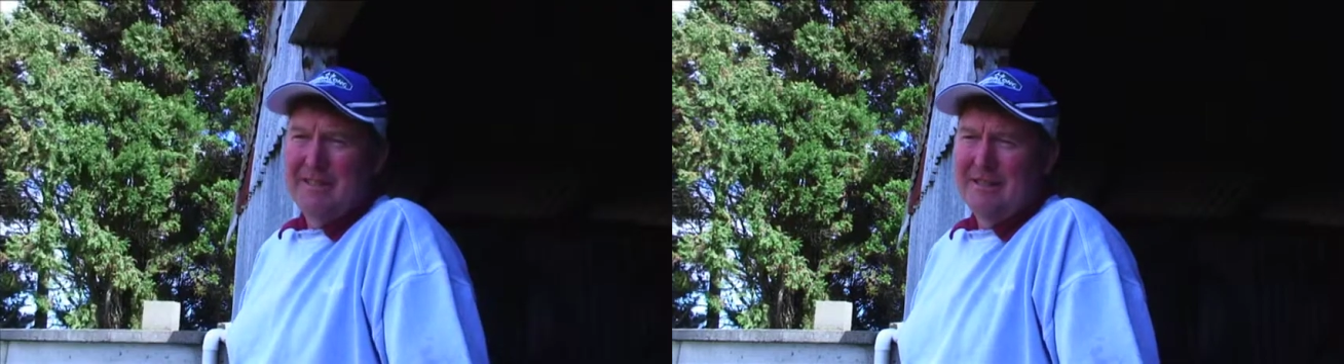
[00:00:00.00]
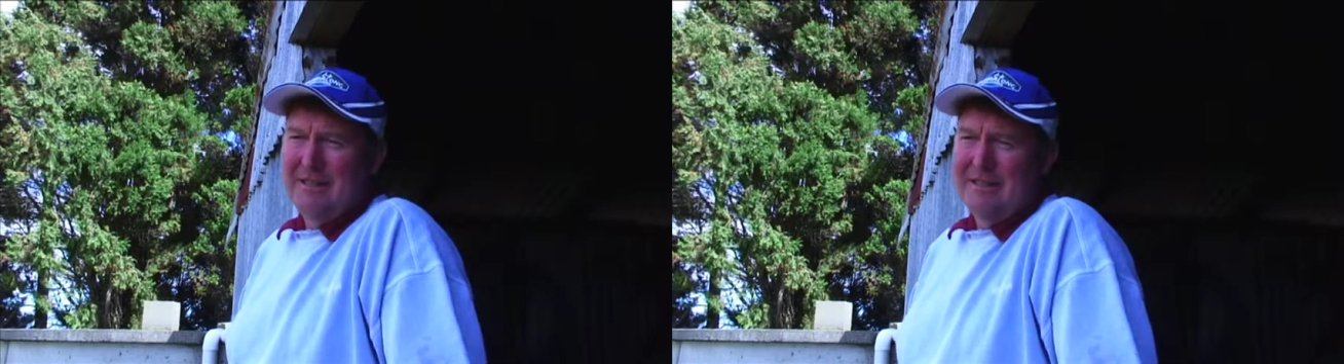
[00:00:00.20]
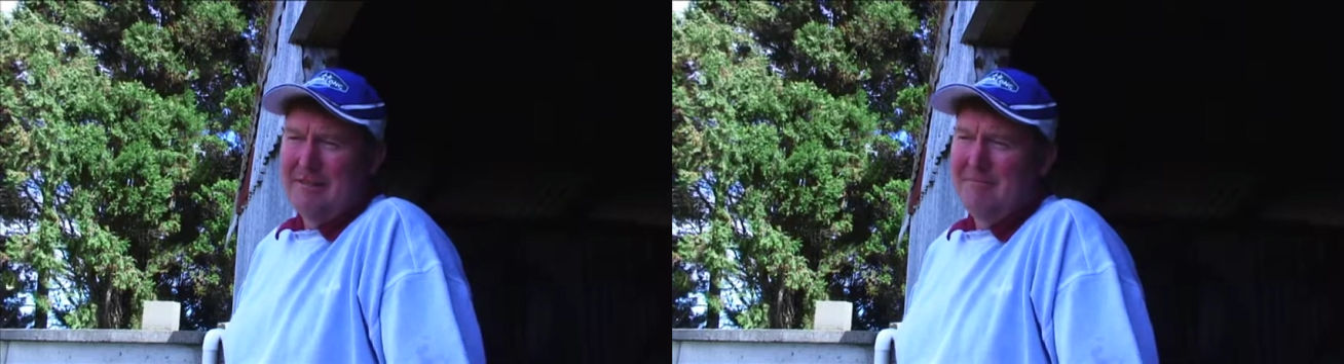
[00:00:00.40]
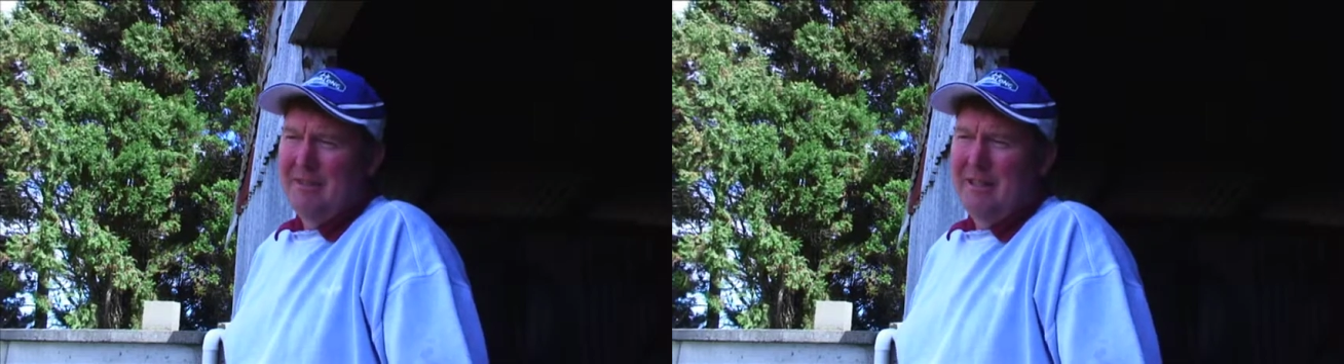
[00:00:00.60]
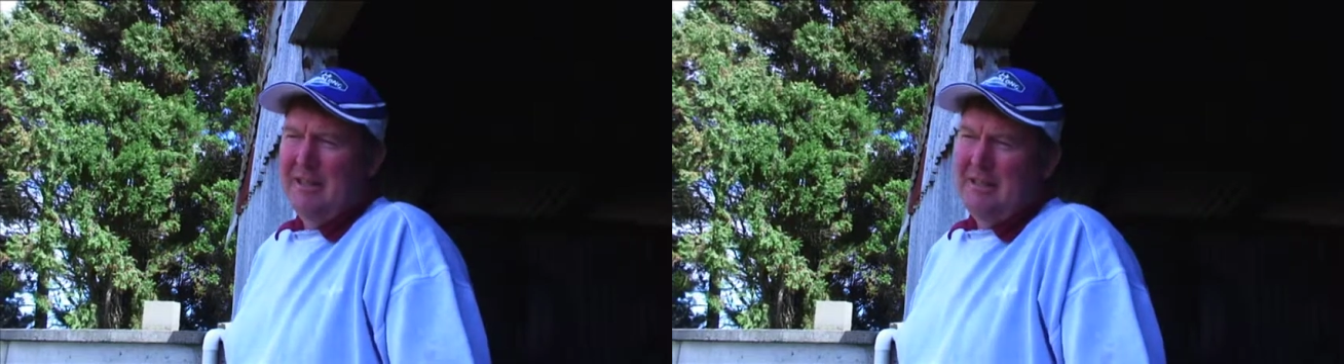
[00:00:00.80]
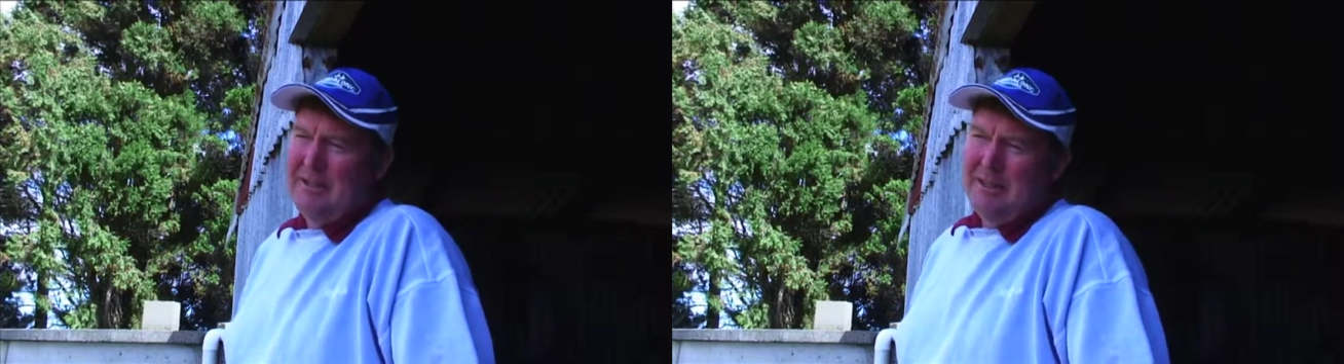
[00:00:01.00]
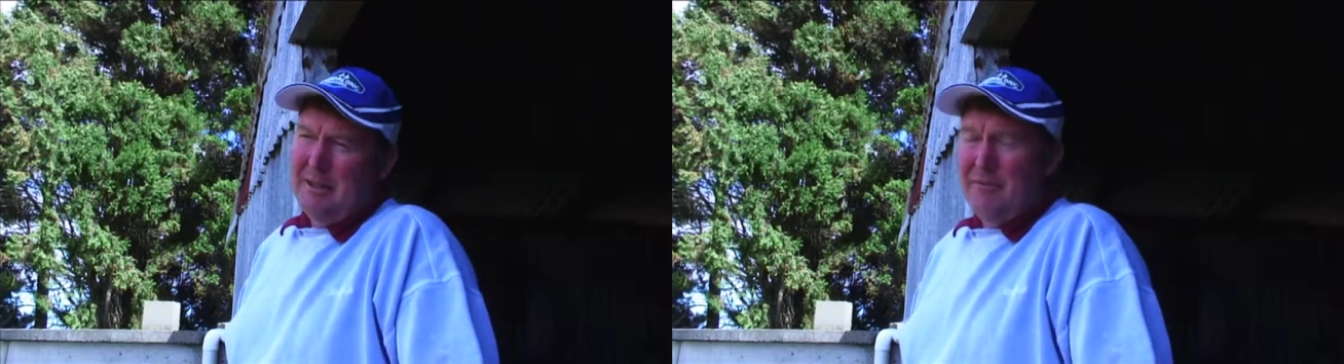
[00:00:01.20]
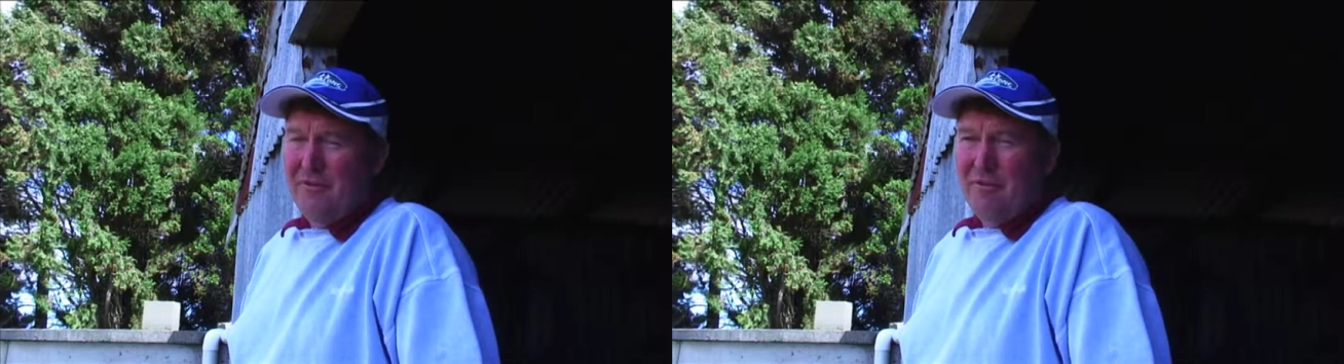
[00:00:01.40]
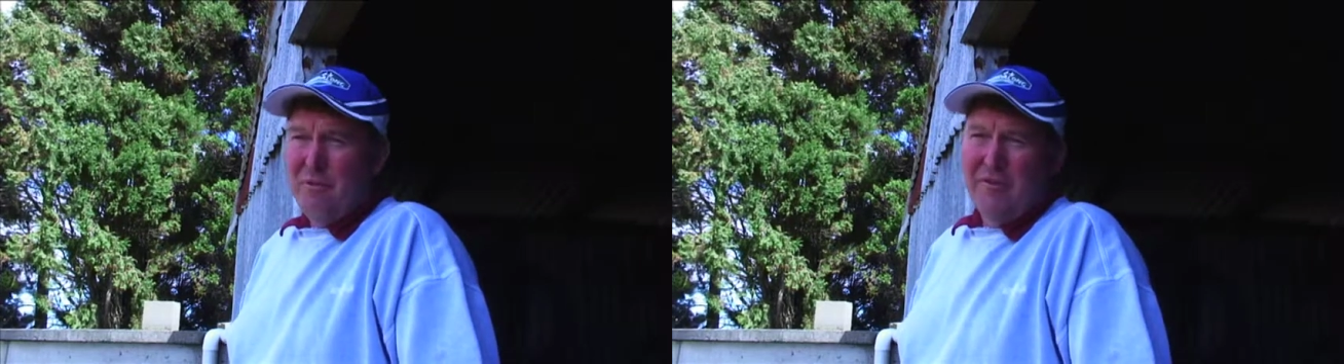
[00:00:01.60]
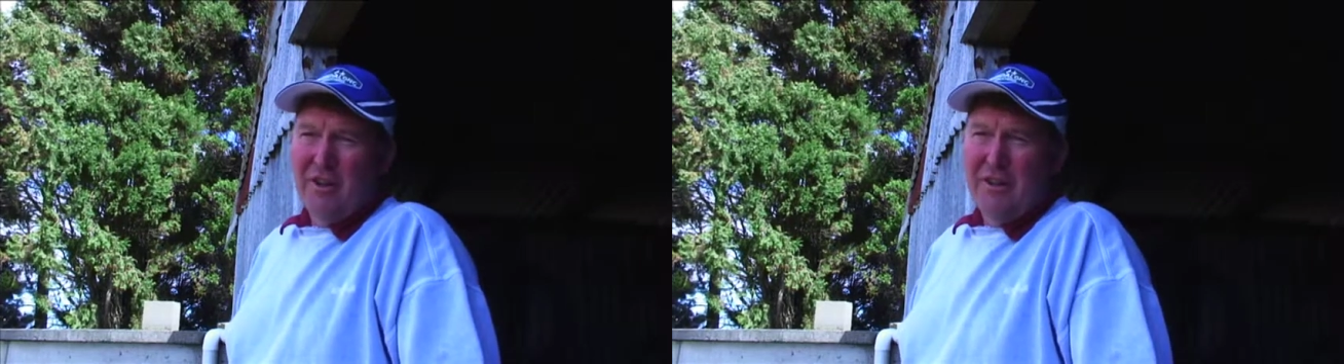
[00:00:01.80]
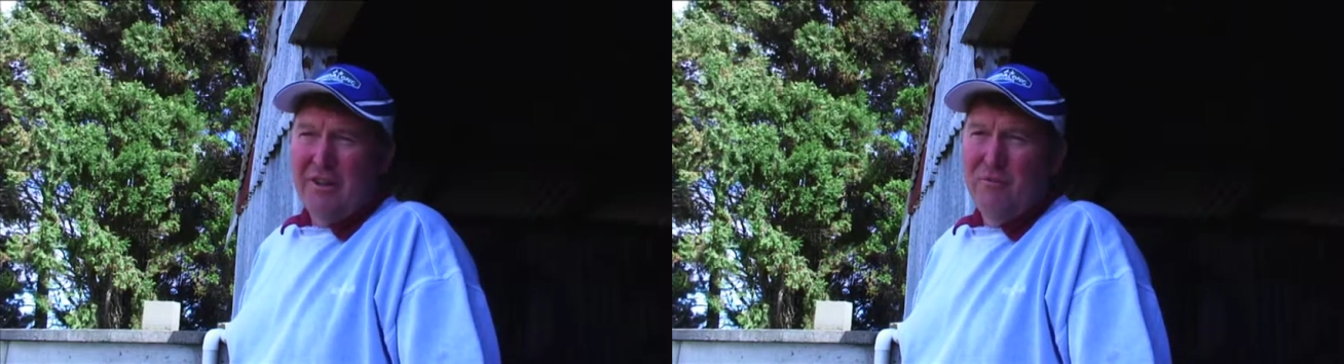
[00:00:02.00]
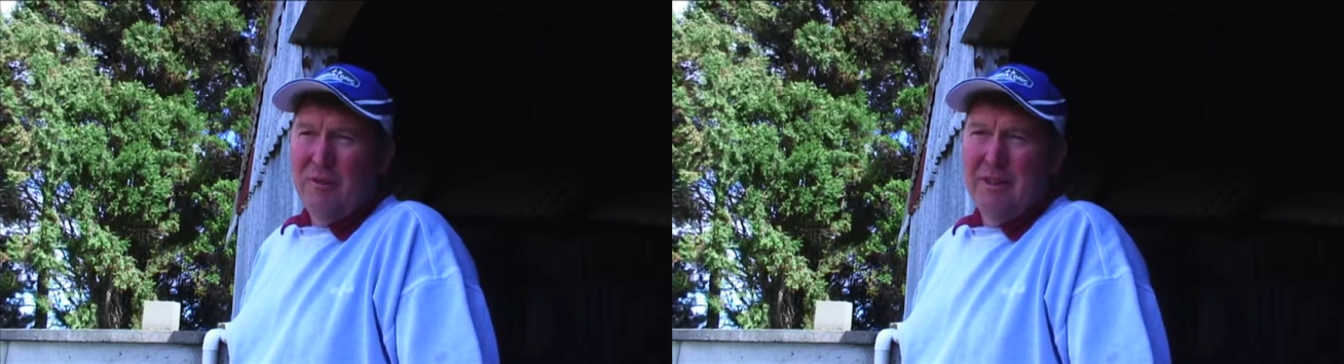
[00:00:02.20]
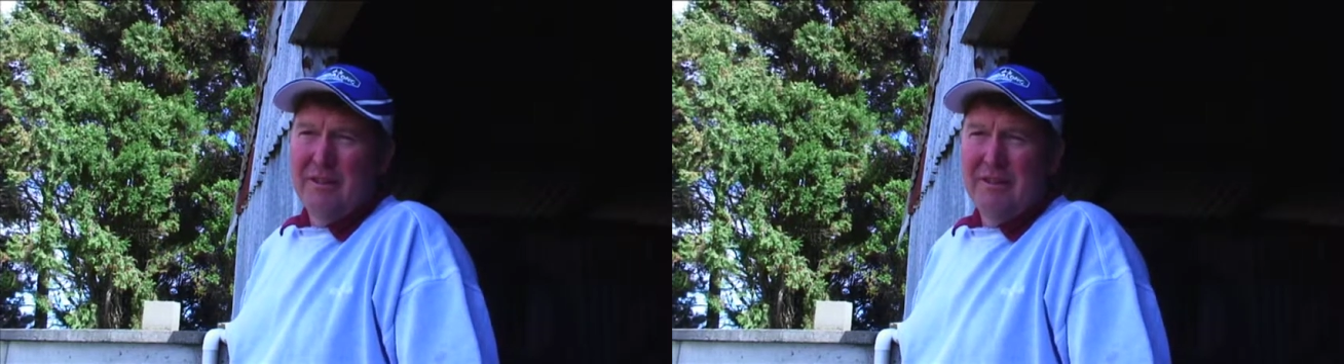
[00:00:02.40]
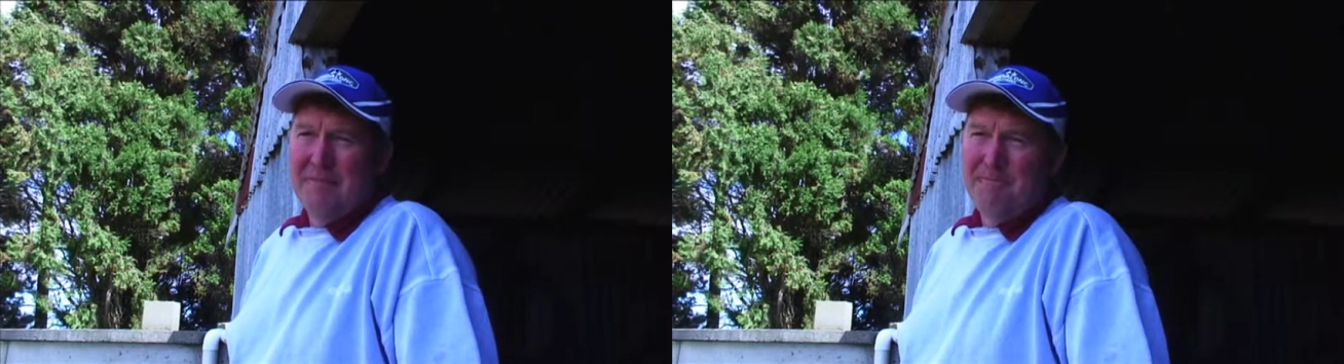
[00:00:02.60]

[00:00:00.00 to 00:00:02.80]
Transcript: It's some of it we've got to live with.